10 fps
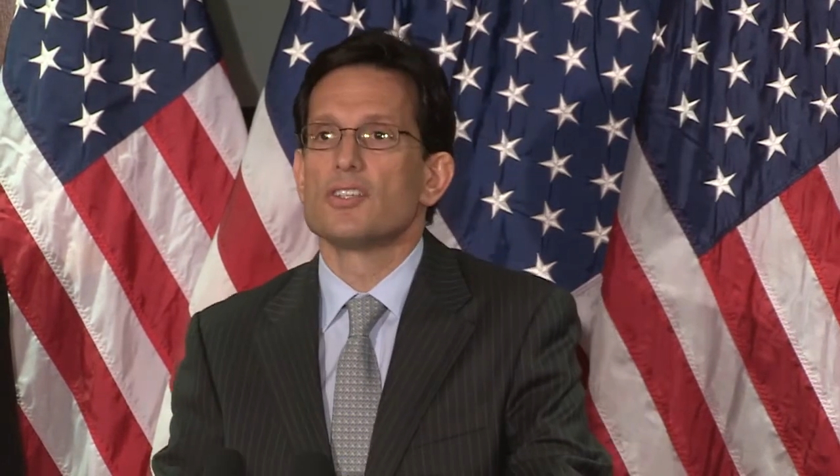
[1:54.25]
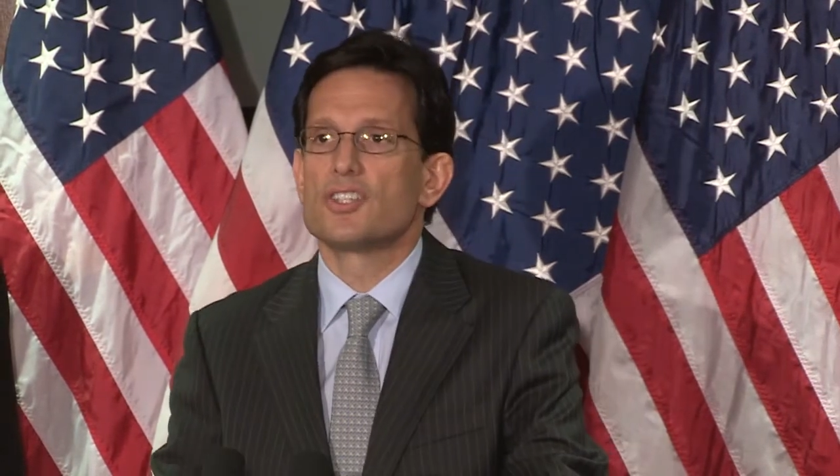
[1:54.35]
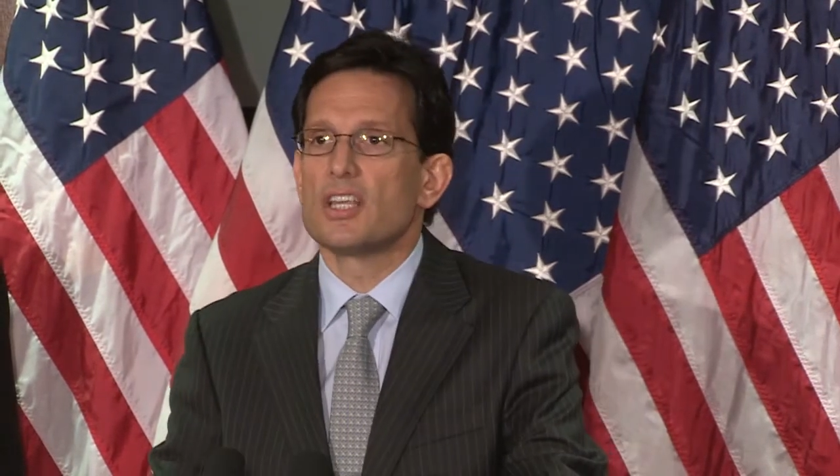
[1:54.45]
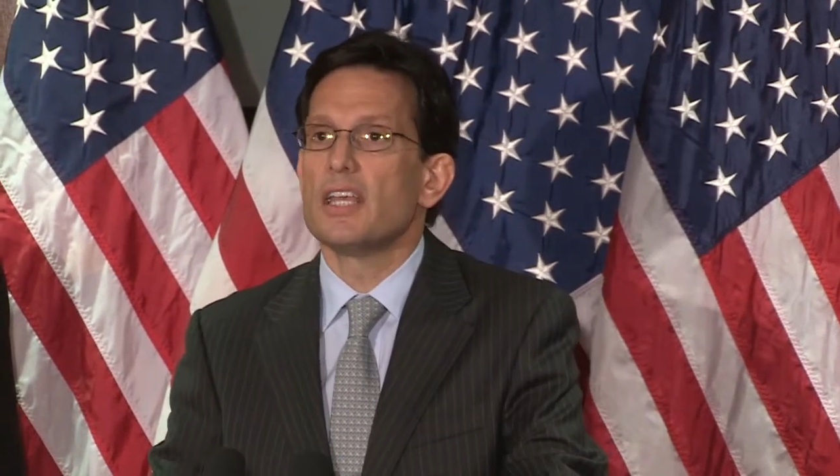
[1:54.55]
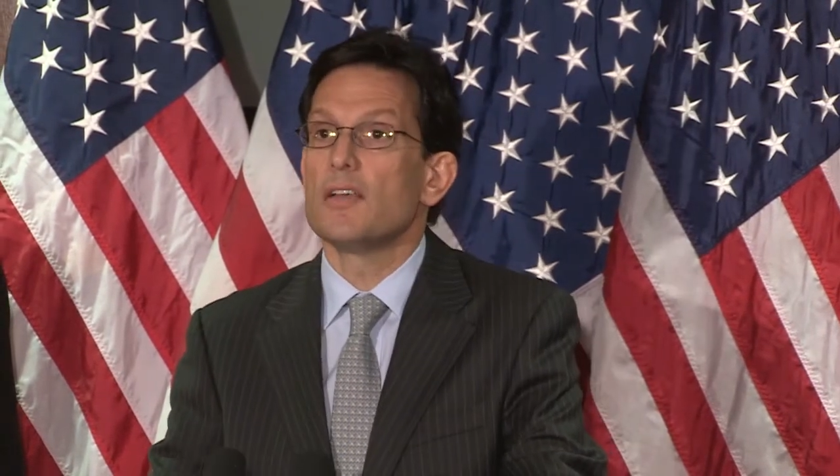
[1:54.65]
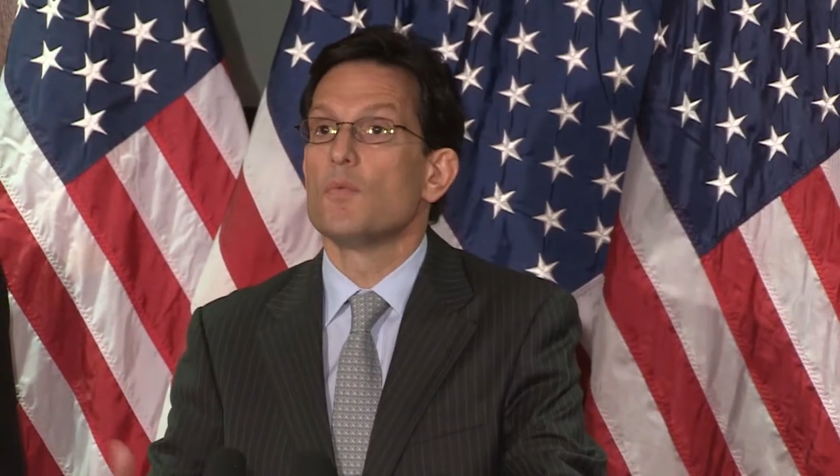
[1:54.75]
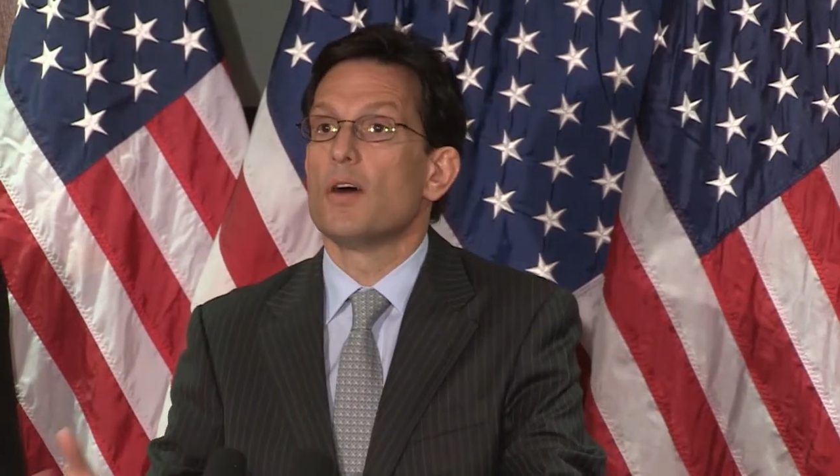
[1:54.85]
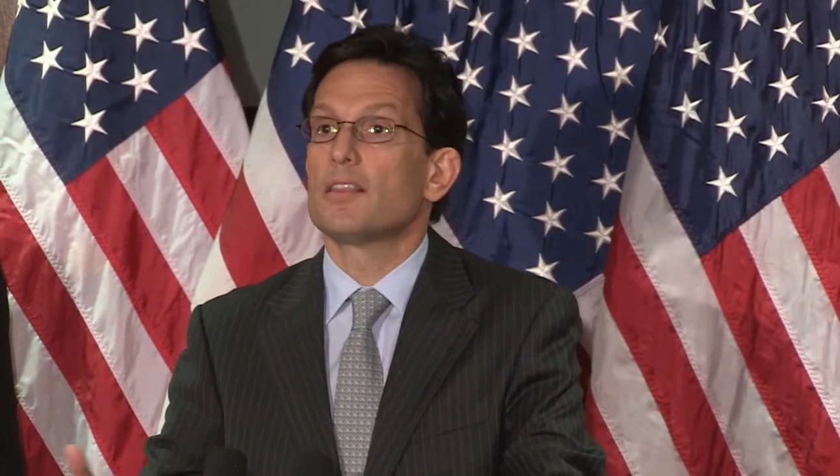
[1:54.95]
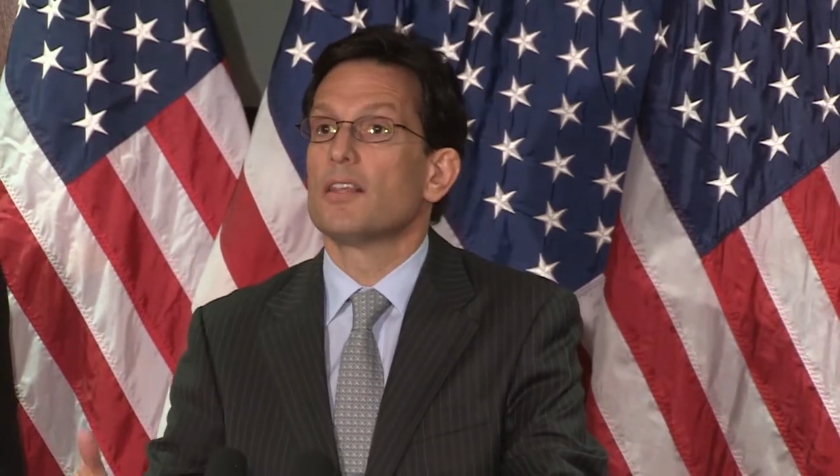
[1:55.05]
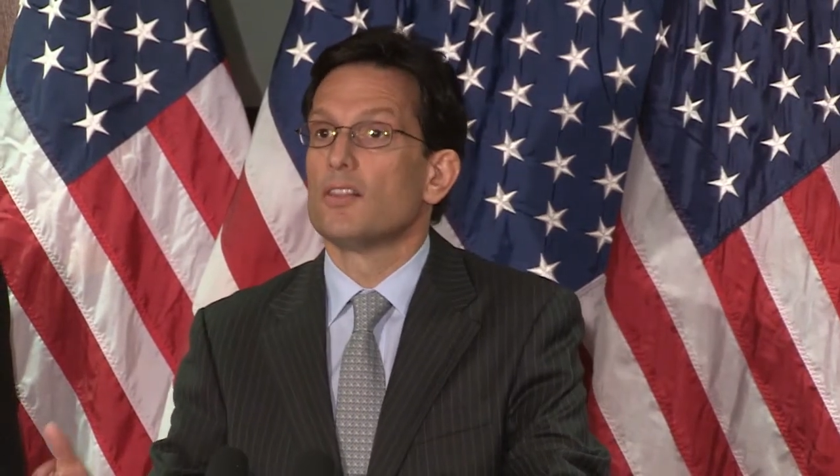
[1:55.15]
seeing
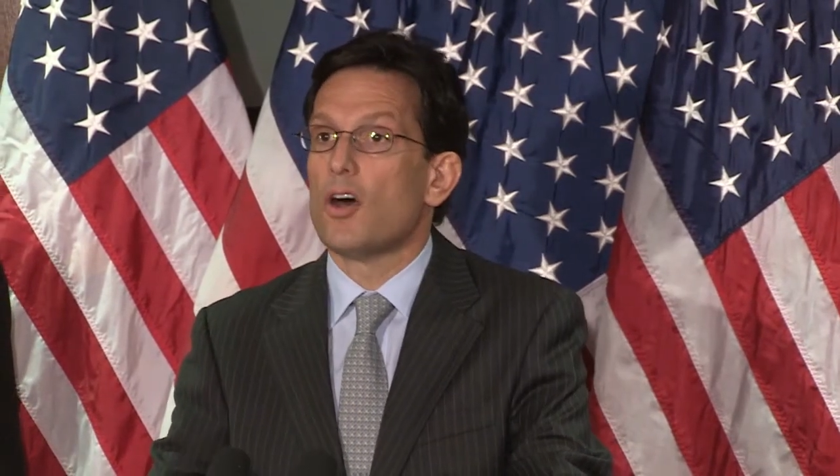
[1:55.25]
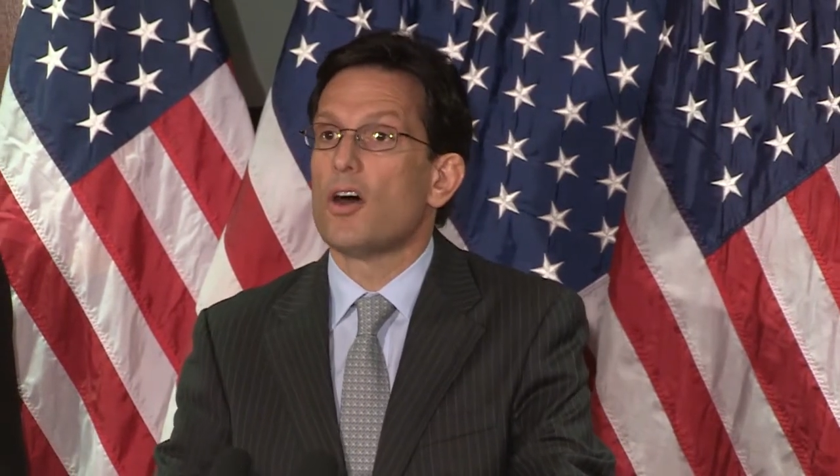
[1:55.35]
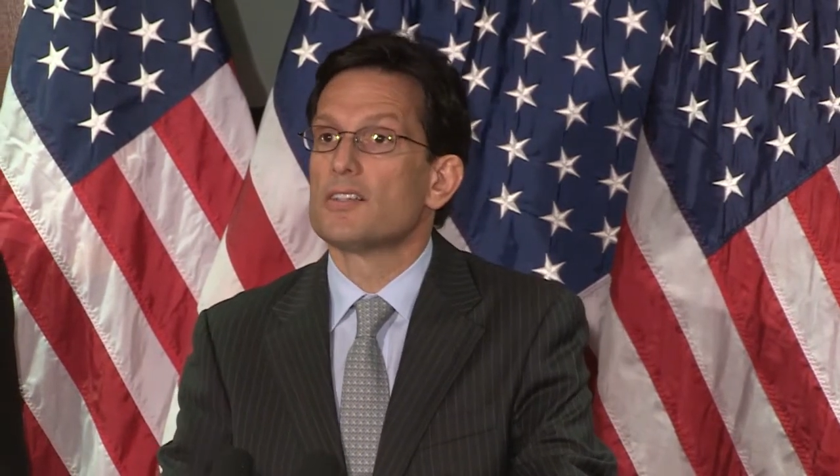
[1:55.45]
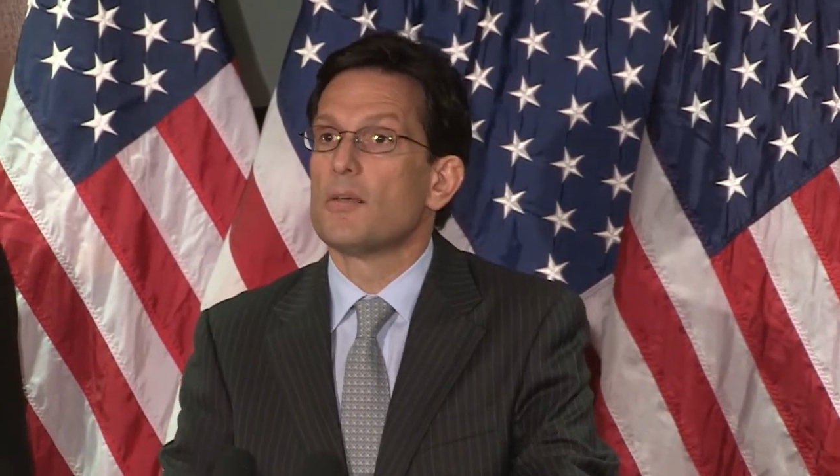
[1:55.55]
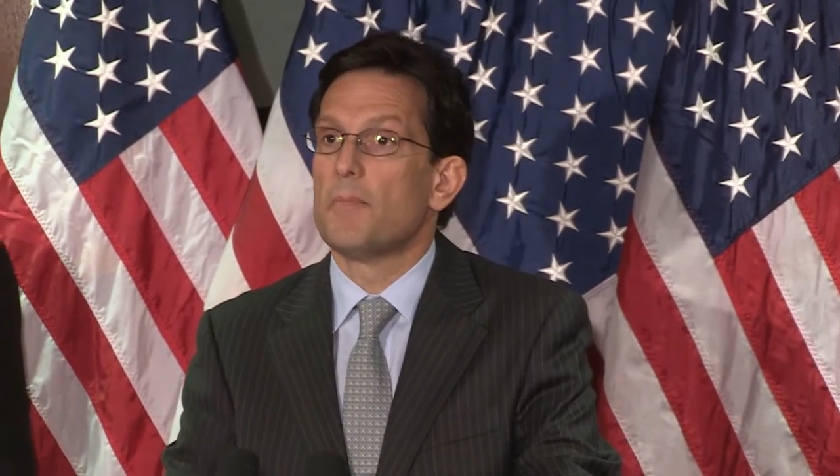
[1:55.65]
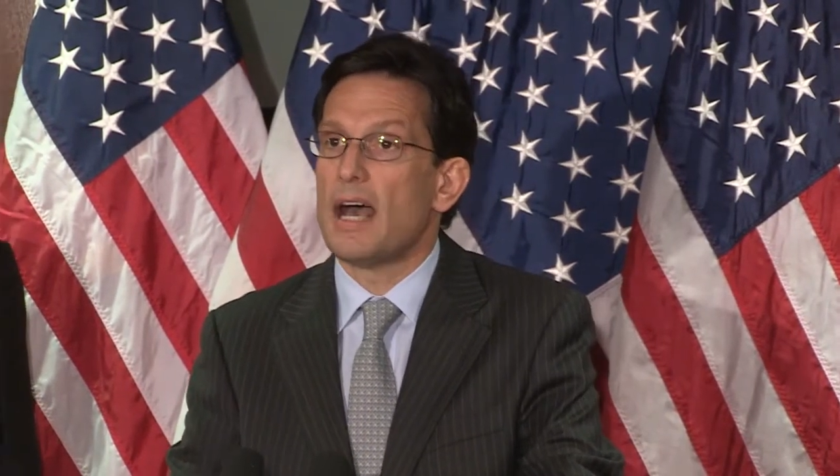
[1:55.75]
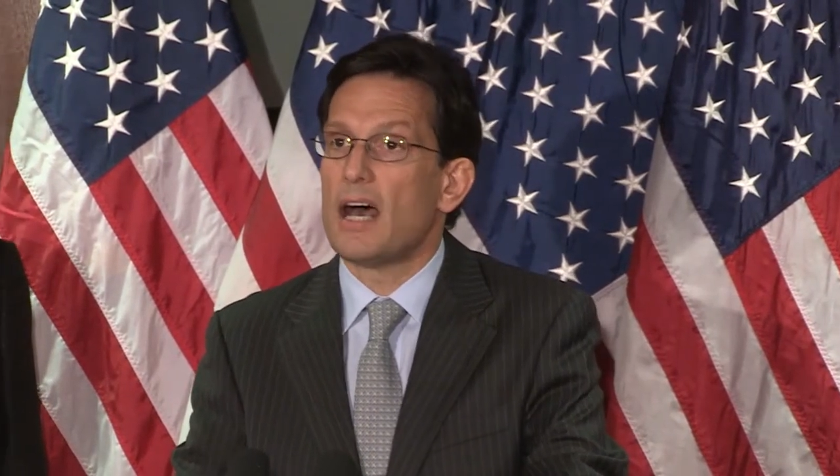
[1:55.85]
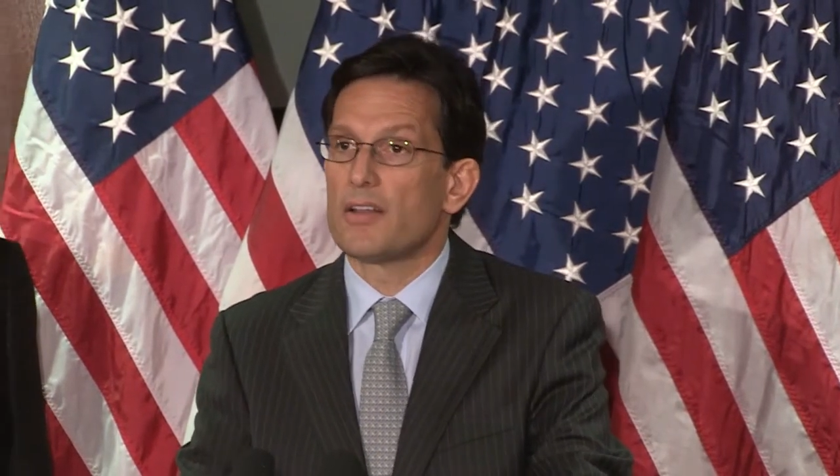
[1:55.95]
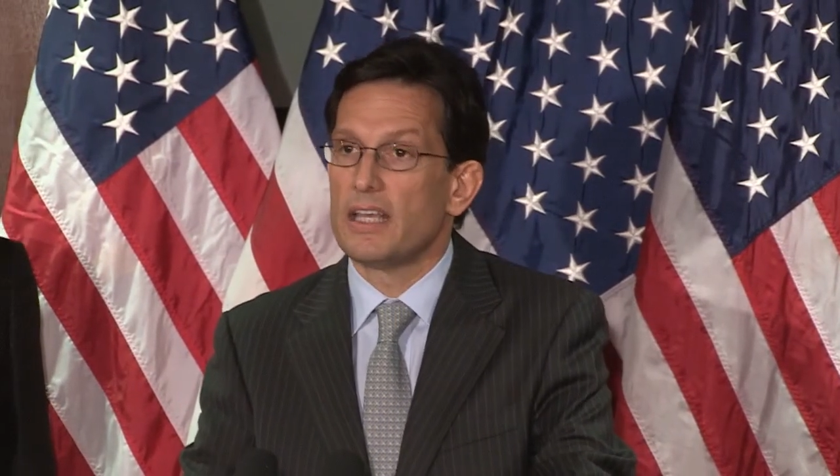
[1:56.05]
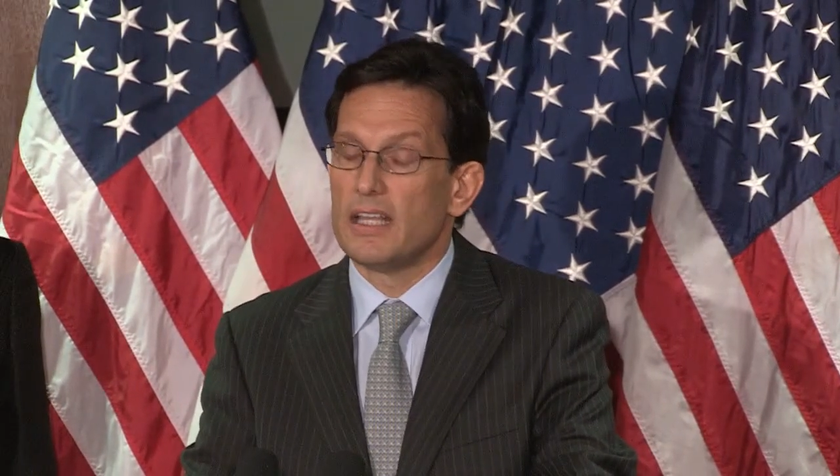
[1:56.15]
what the law is about